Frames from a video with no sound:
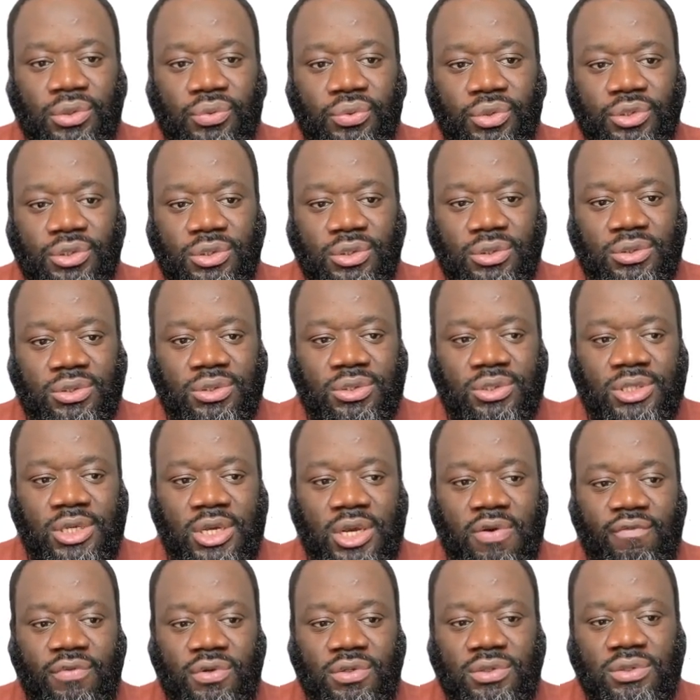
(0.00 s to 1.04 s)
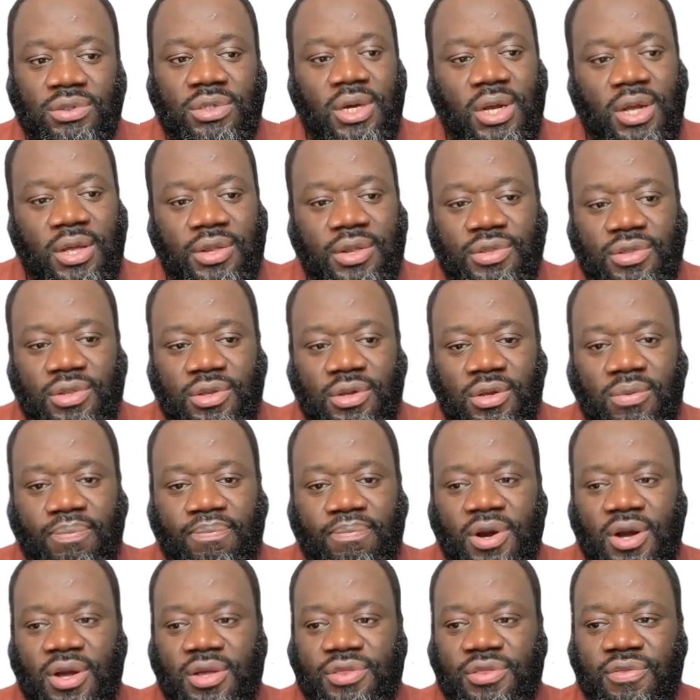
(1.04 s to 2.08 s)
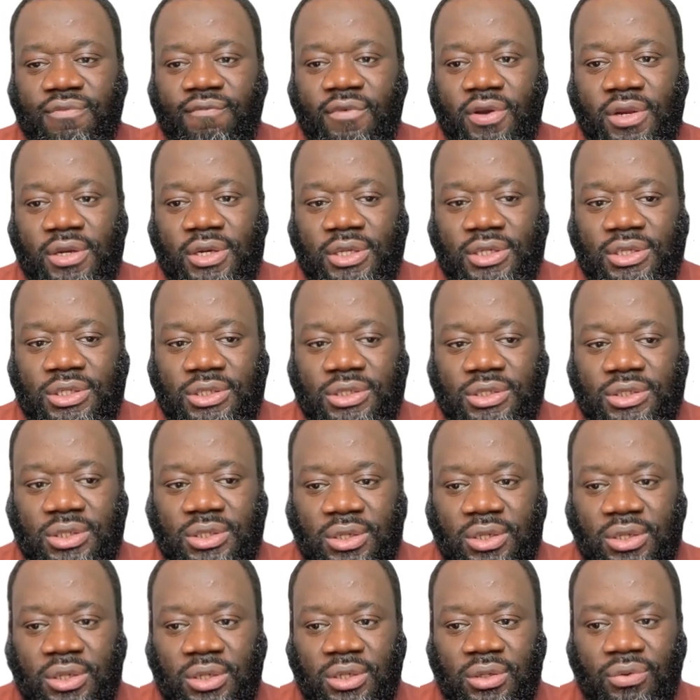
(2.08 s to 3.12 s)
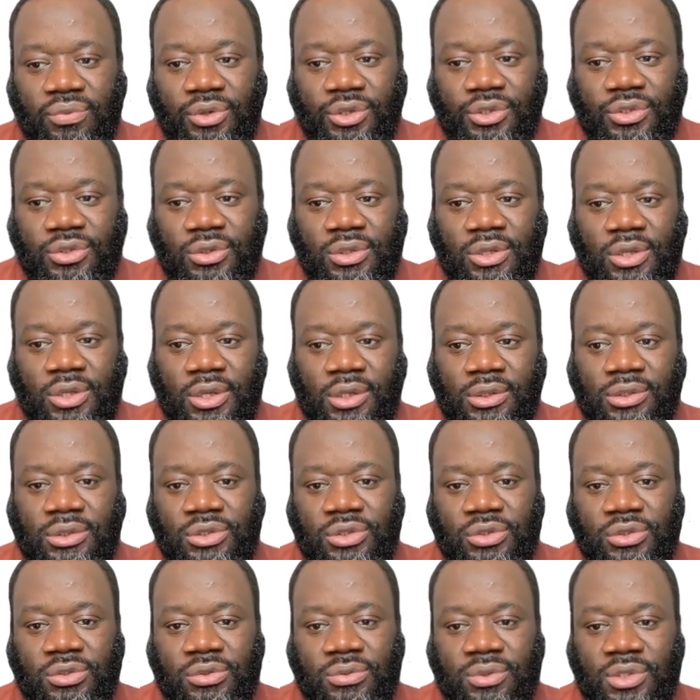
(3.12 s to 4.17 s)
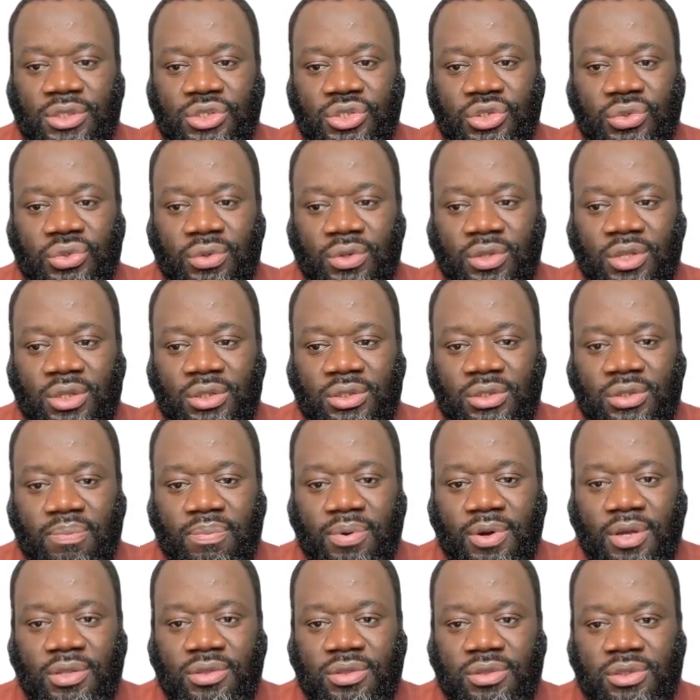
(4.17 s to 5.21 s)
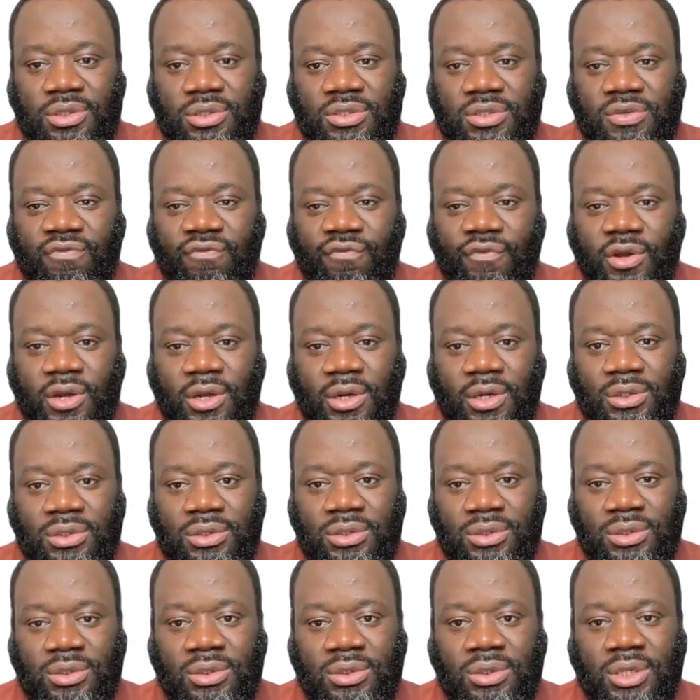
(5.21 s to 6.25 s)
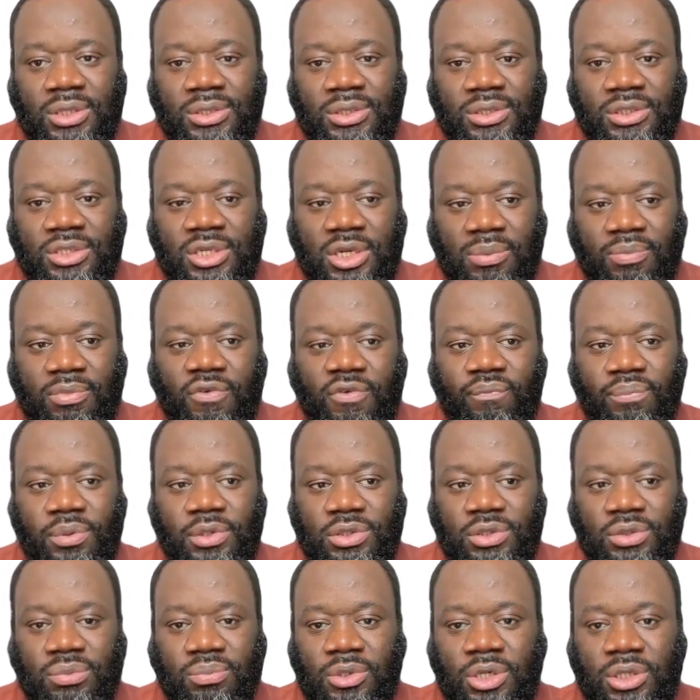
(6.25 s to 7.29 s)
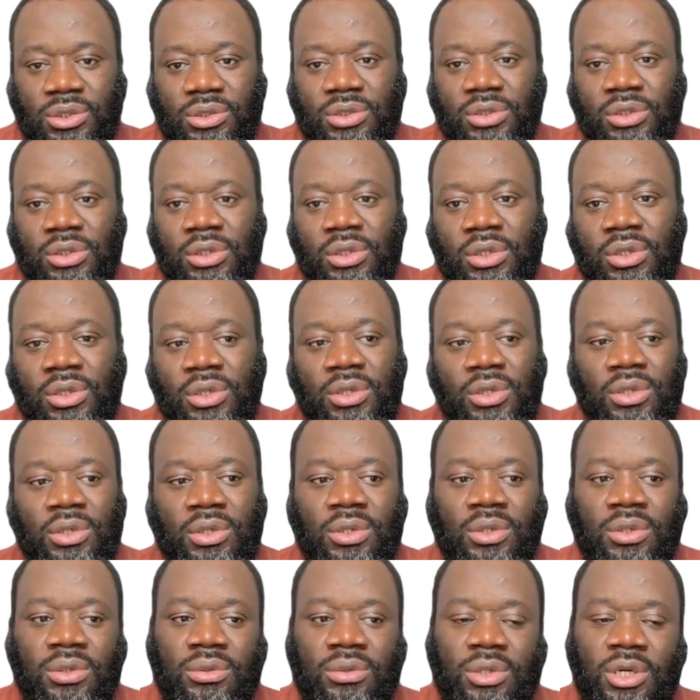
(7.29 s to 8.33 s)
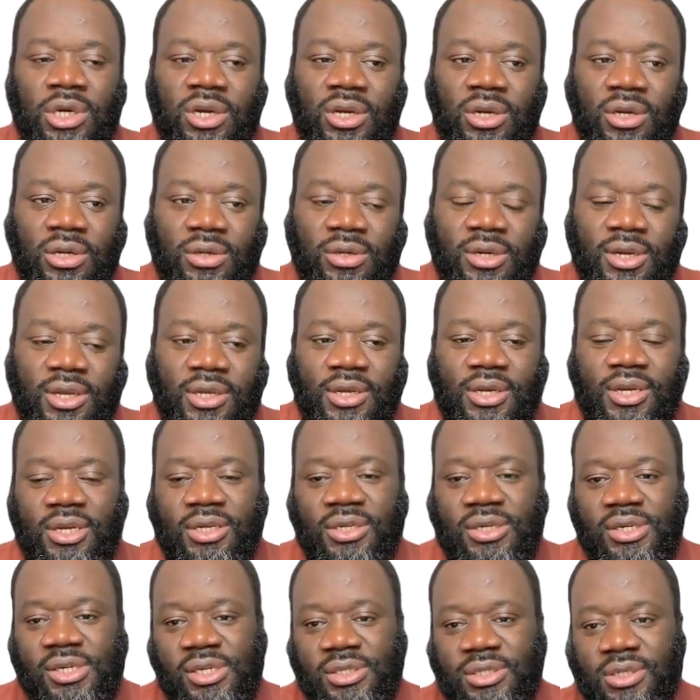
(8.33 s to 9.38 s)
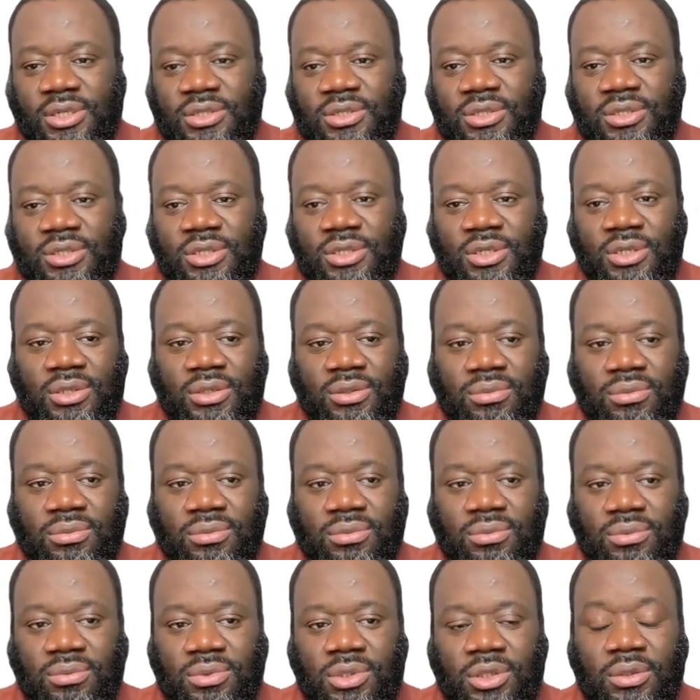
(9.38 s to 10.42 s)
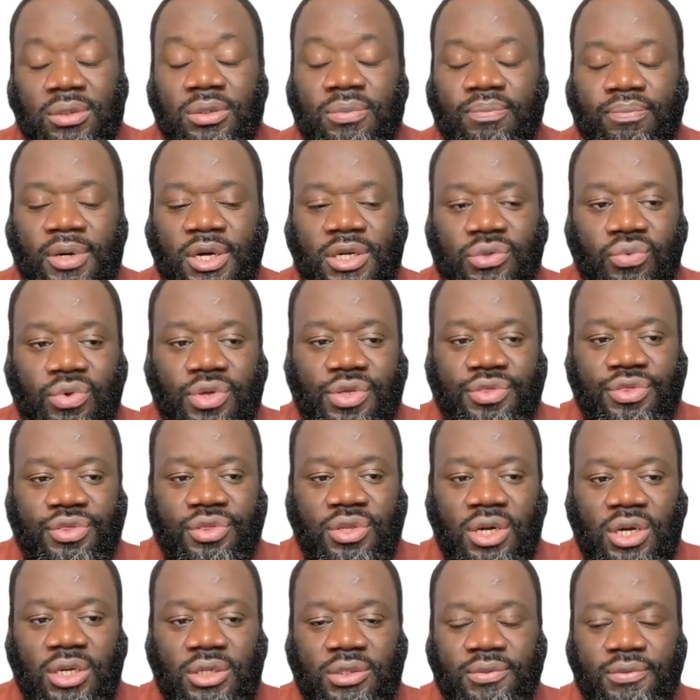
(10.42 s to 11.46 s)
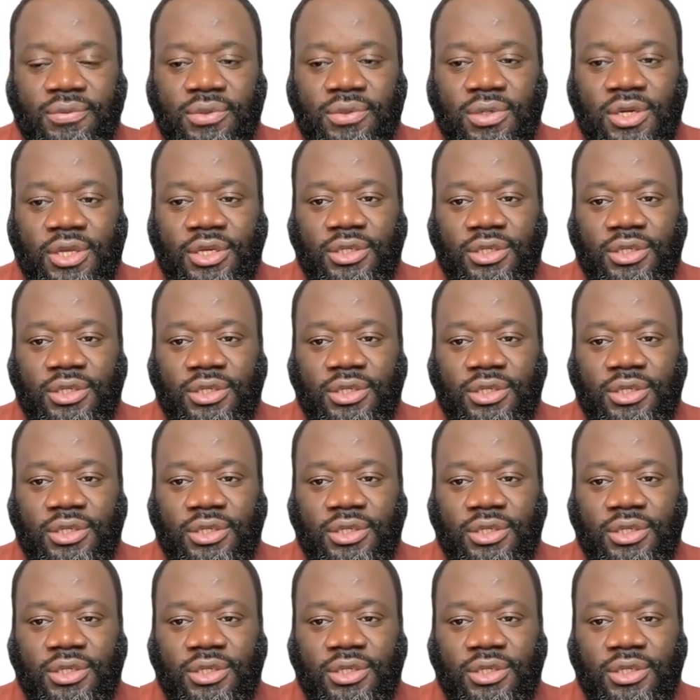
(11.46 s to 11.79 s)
equation 7, and the path validity, equation 8, just to ensure that the path is valid at the time of placement. Link and latency, bandwidth and